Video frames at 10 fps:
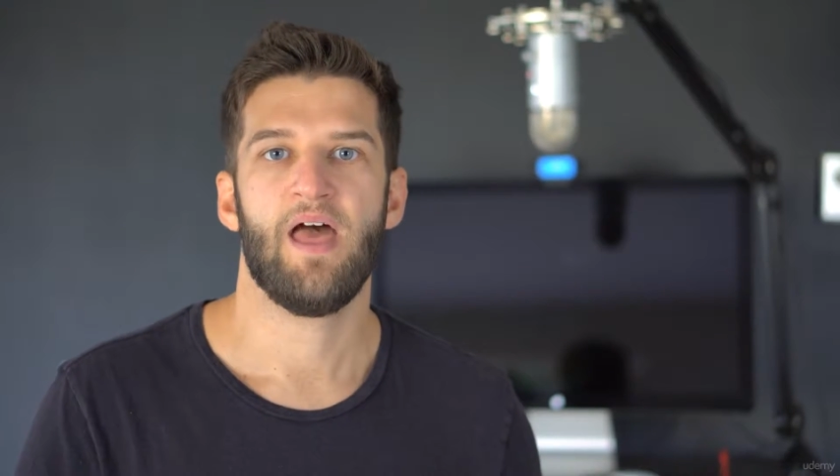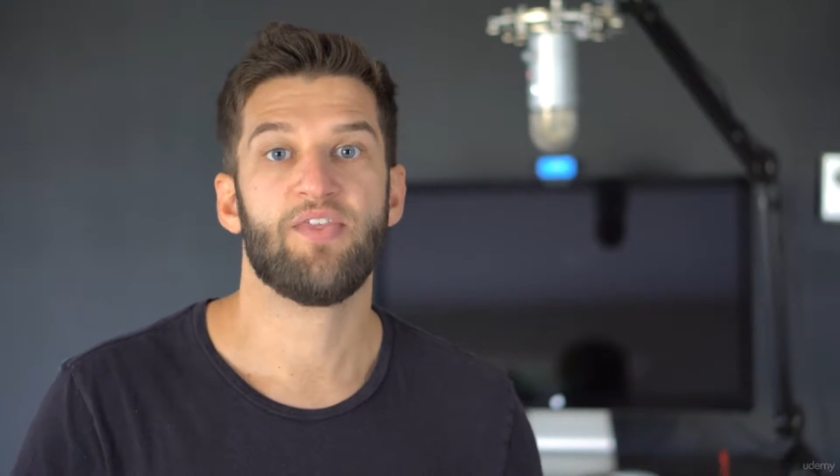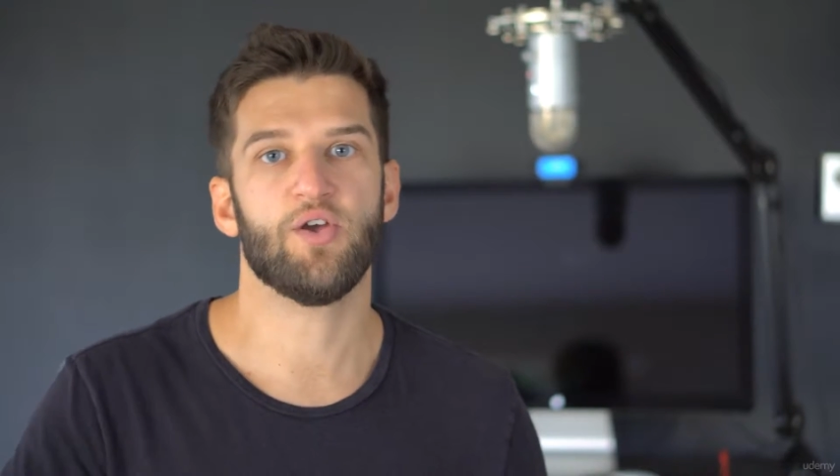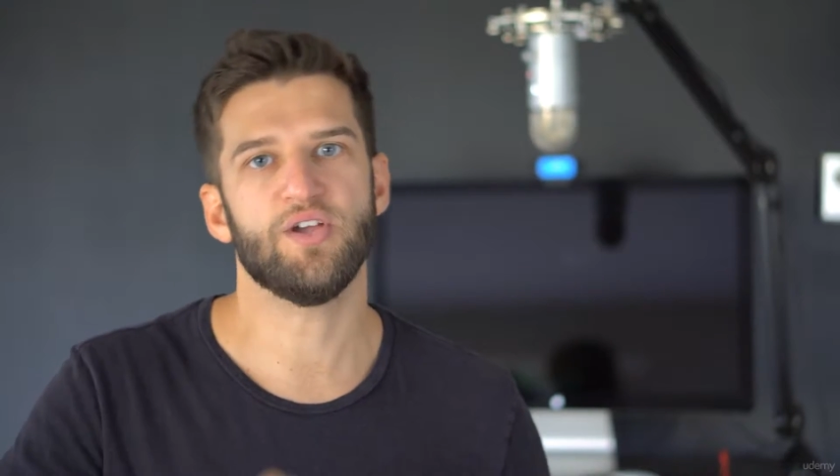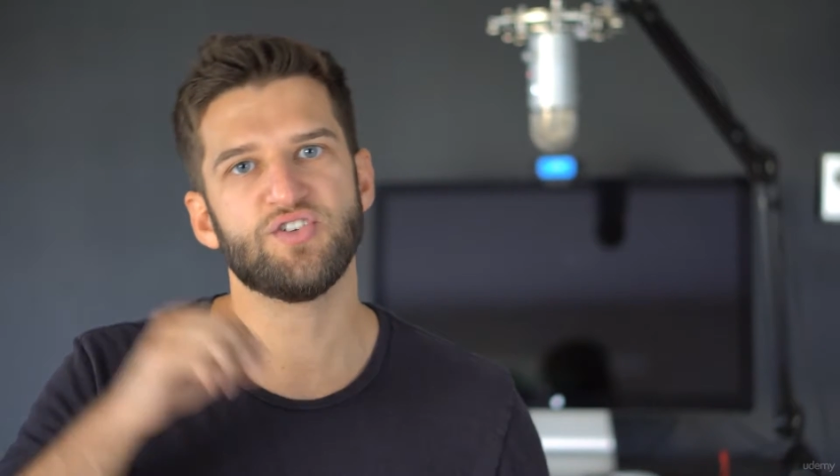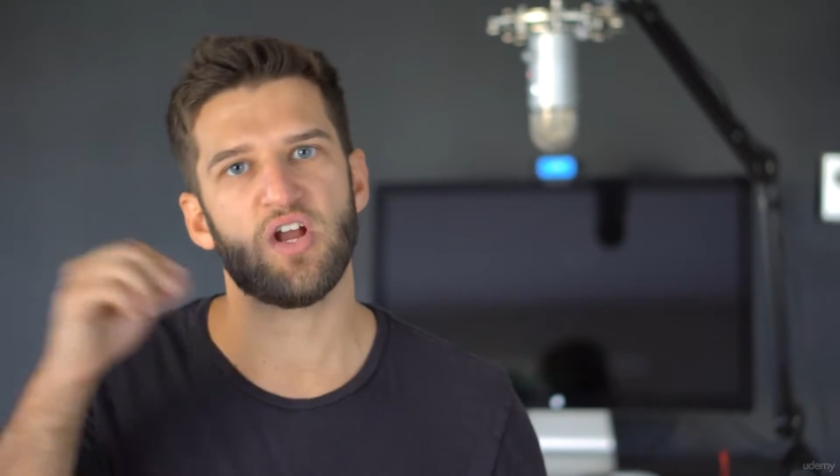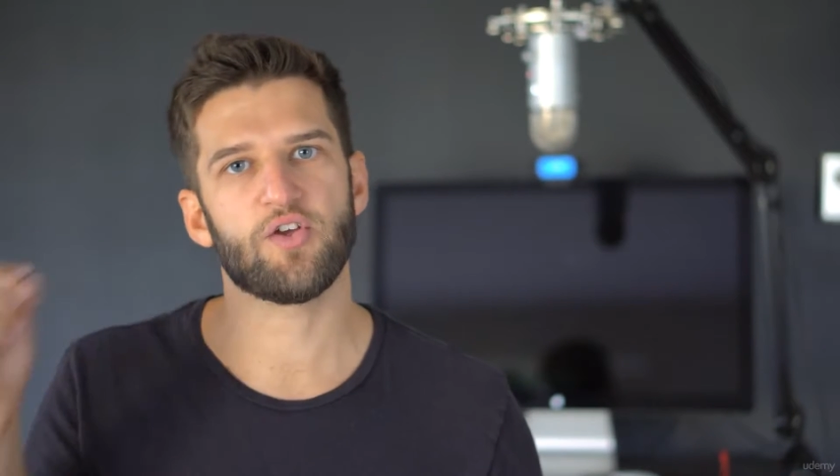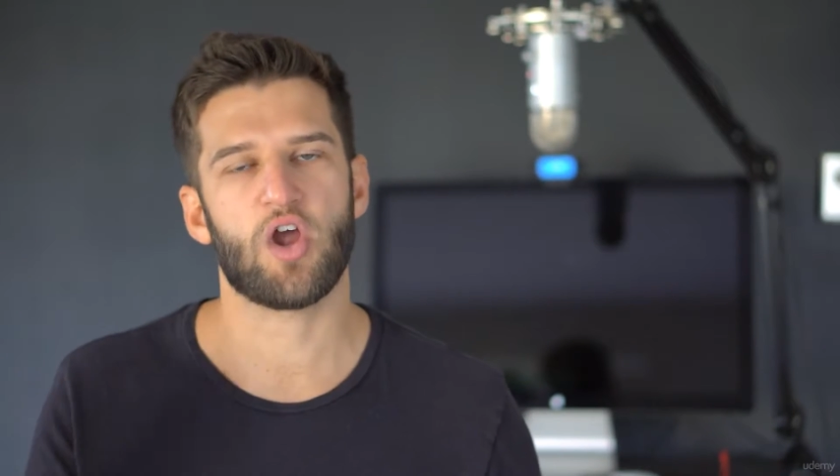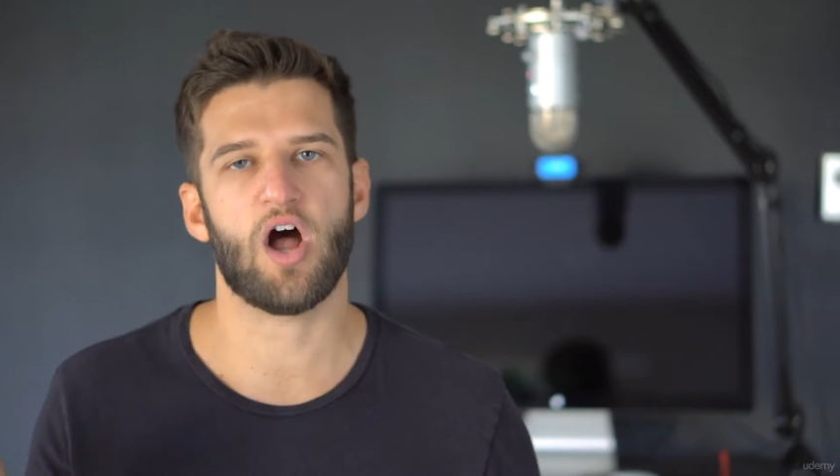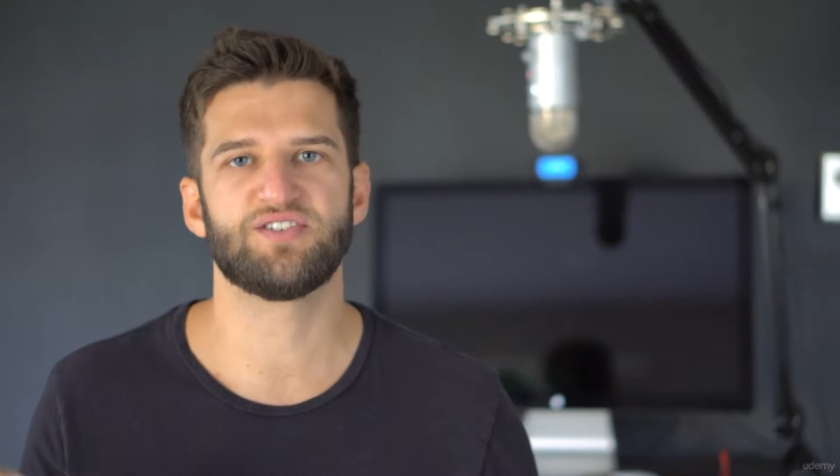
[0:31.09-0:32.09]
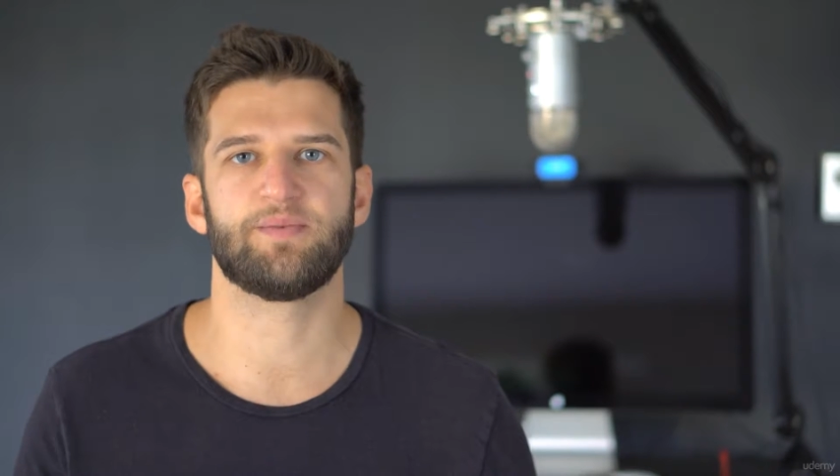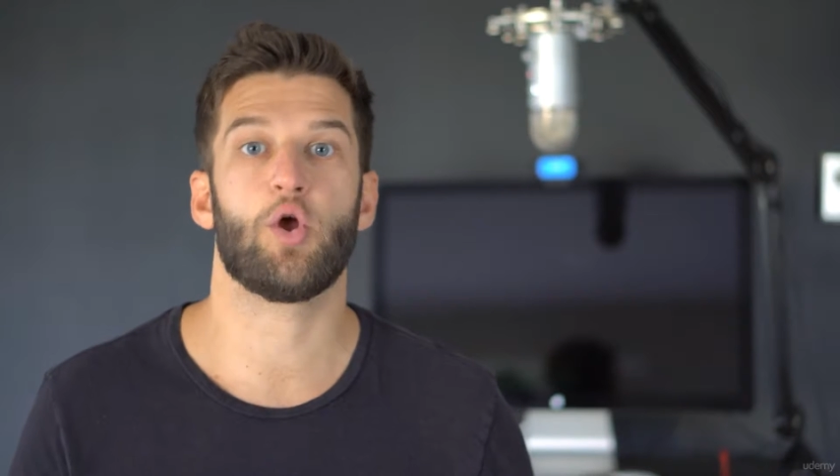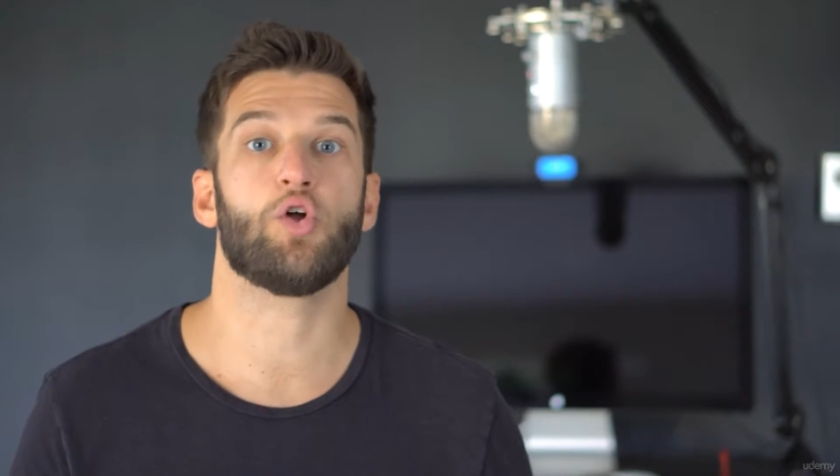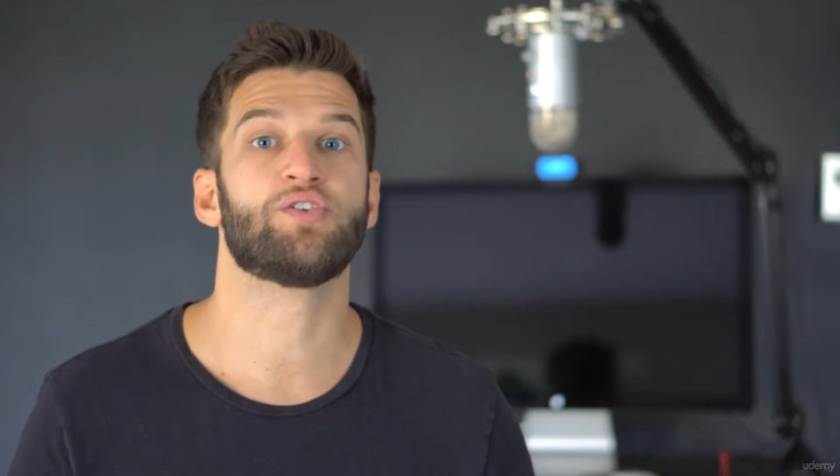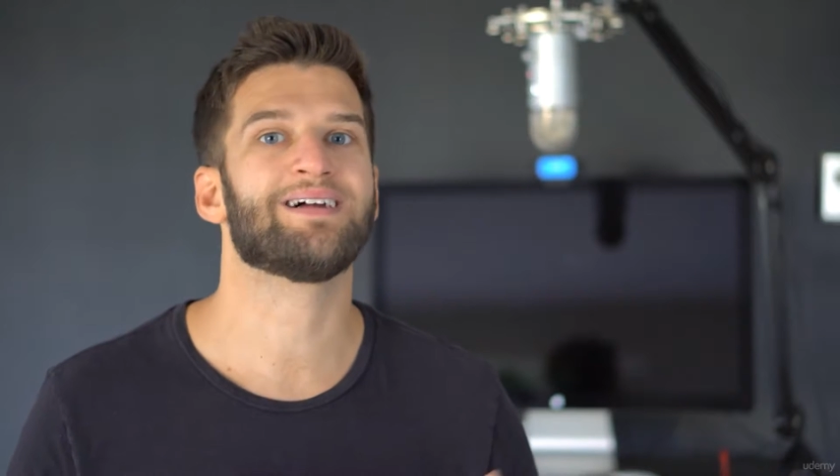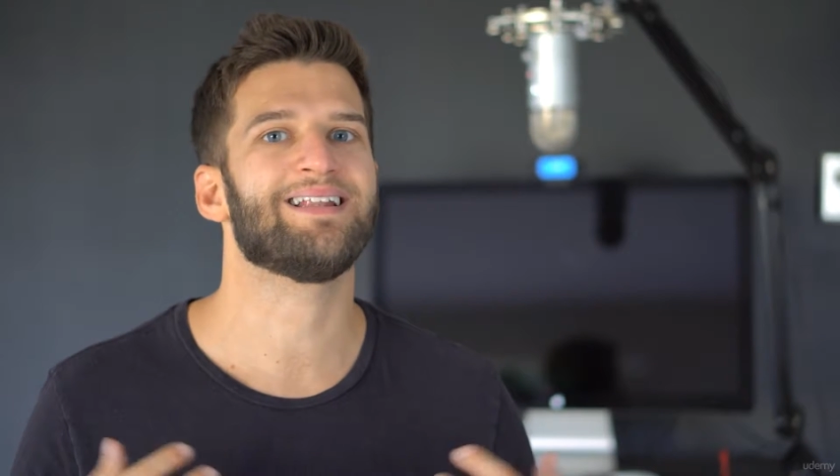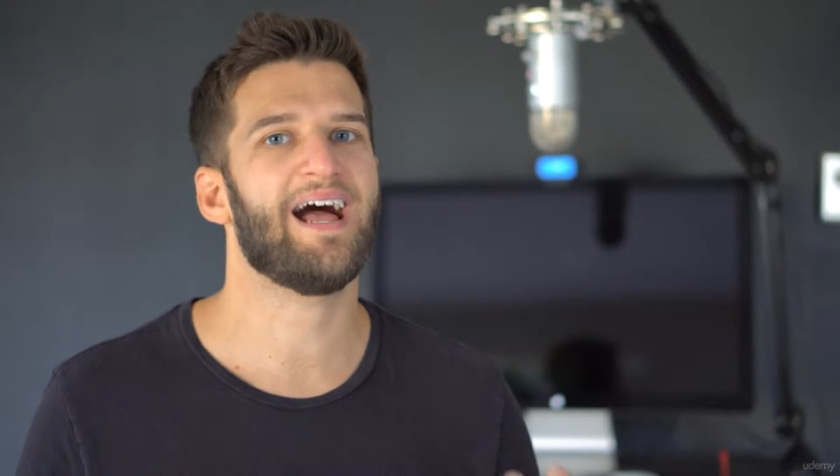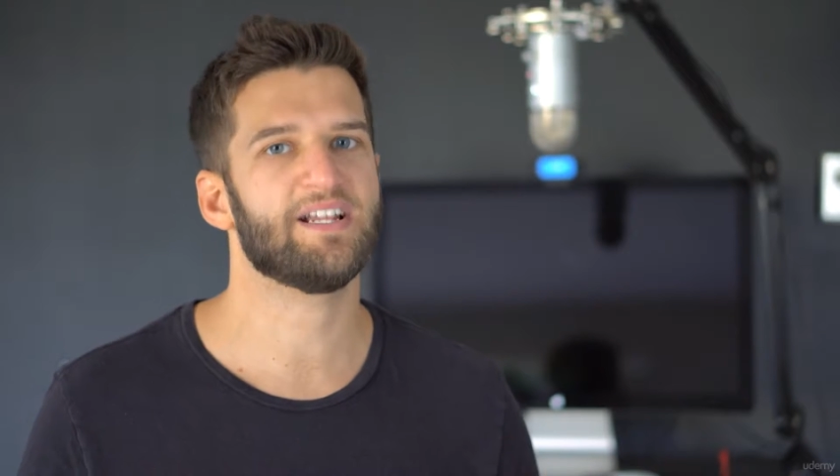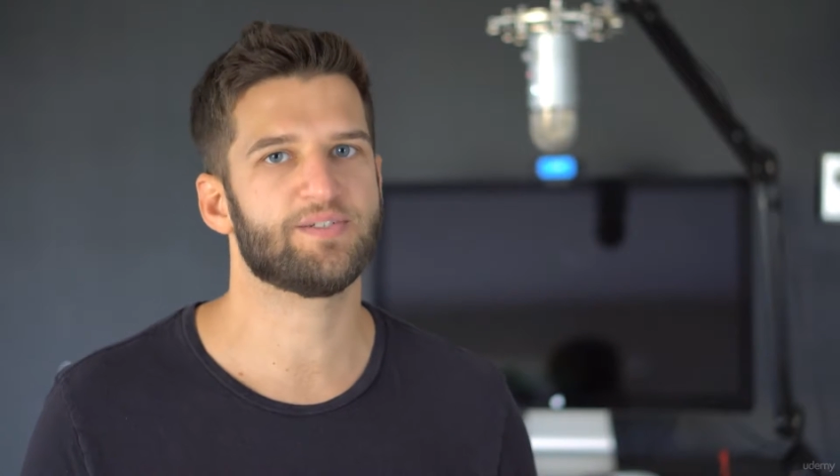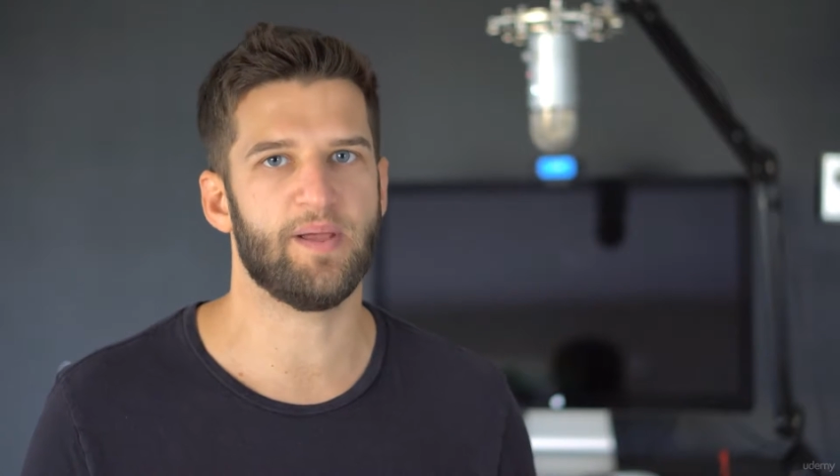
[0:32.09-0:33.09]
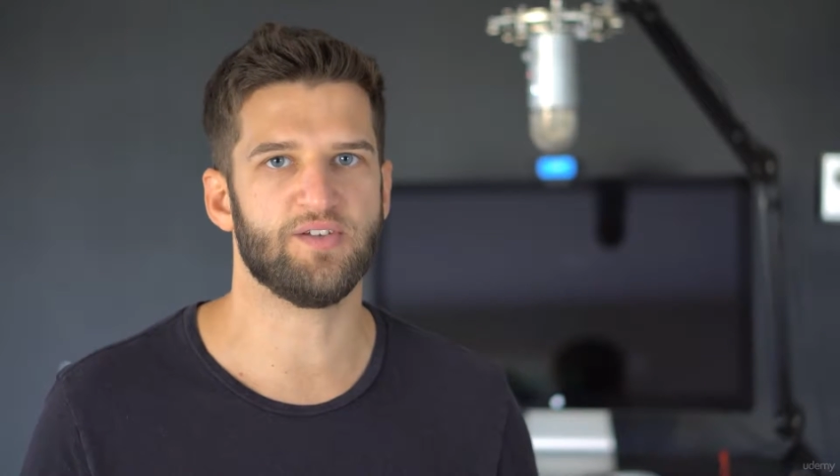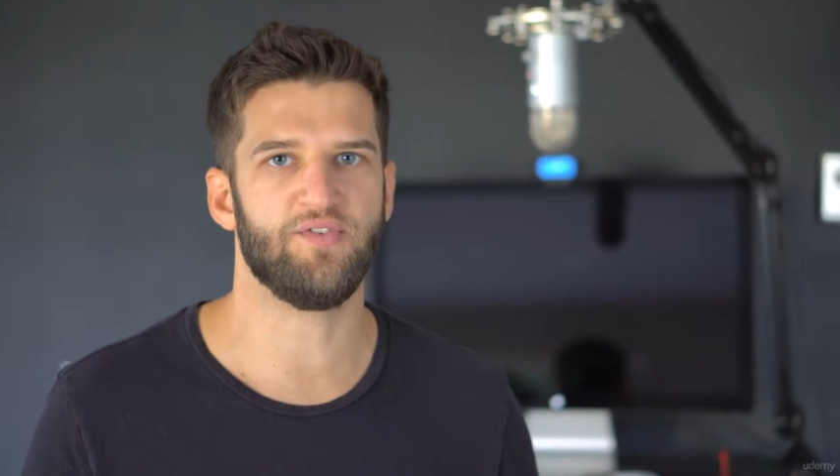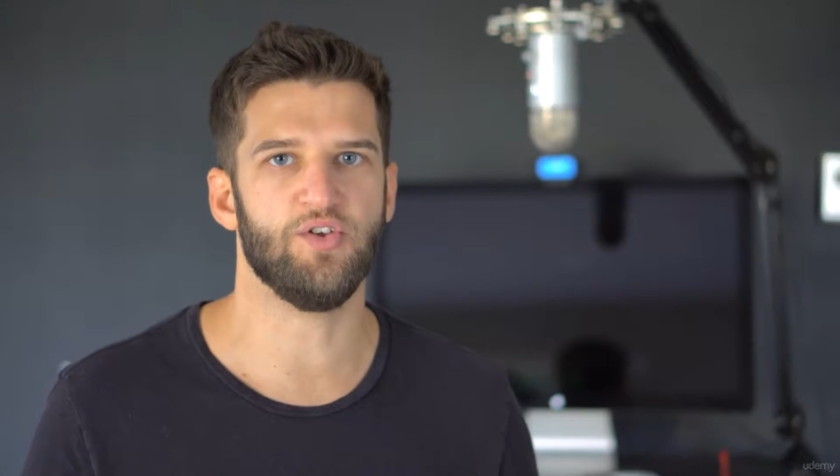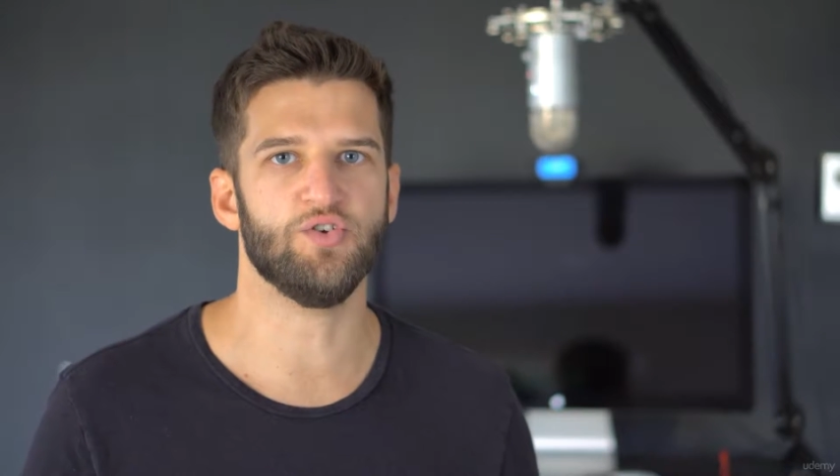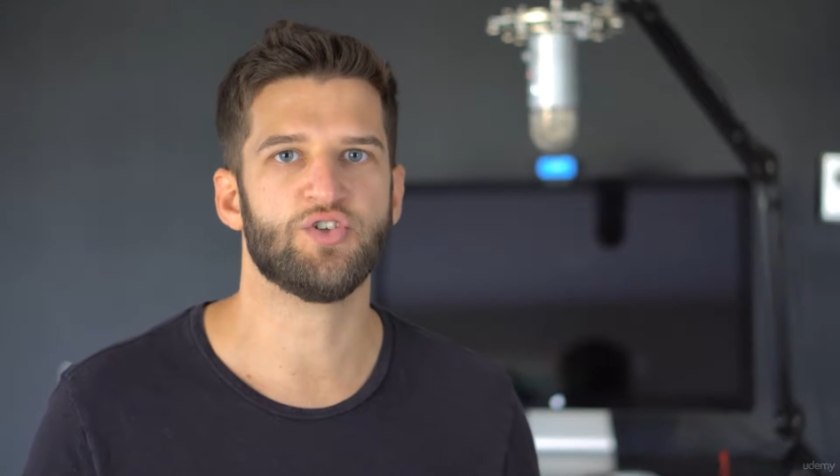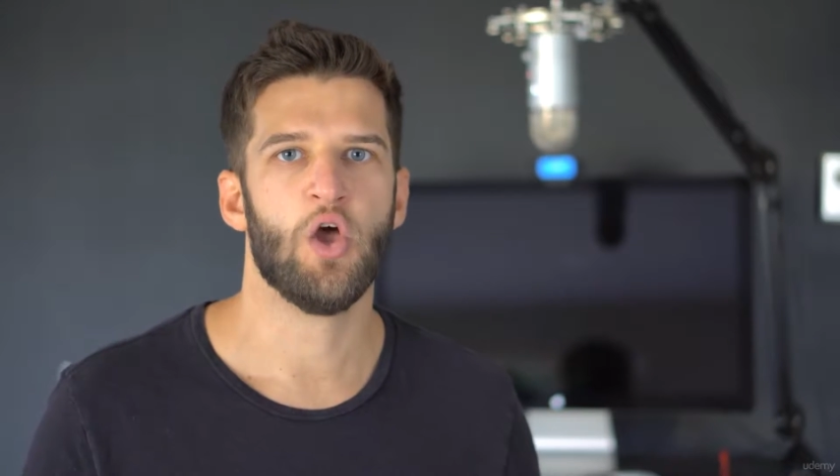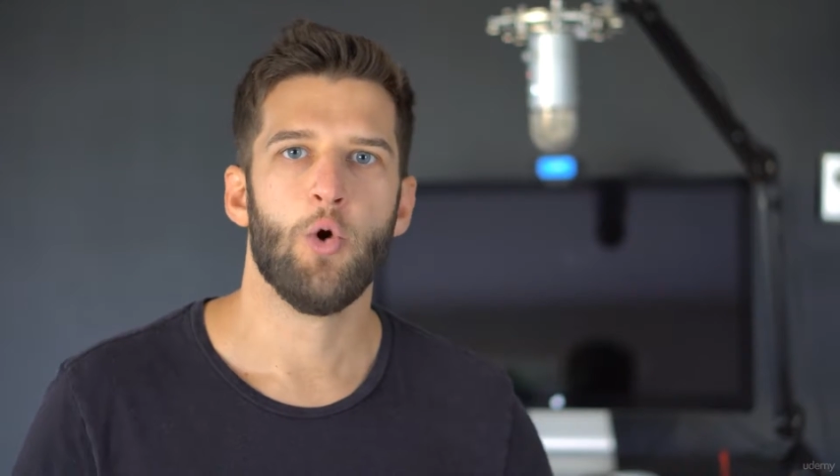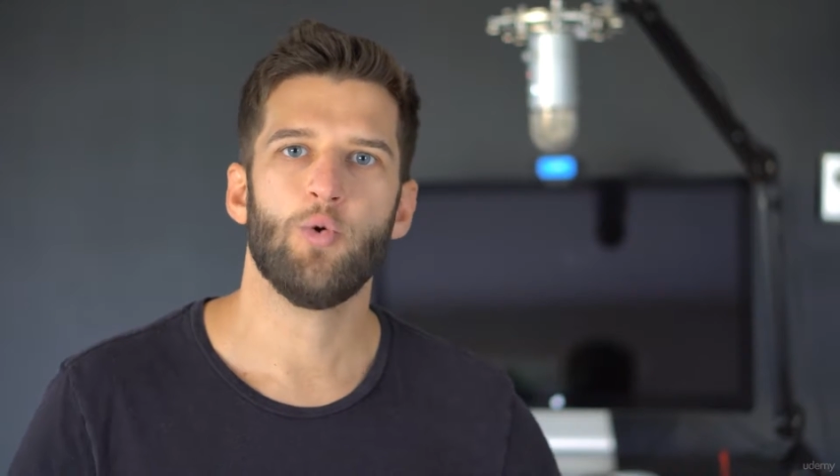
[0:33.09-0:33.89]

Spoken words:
There is another concept called class-based views,